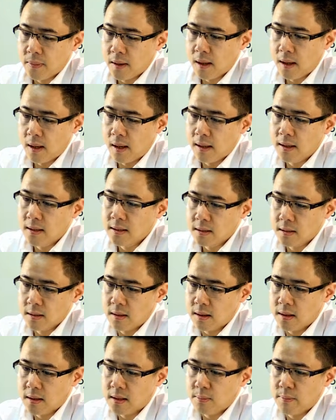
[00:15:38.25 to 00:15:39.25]

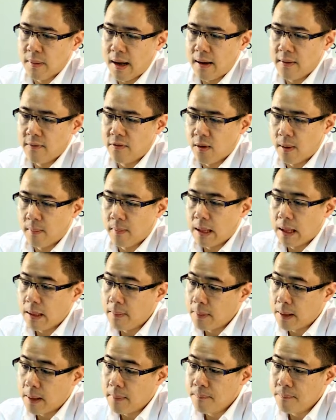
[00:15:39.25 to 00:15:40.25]
it's made from
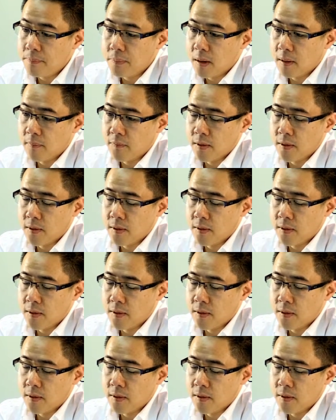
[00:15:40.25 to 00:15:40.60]
E-beam,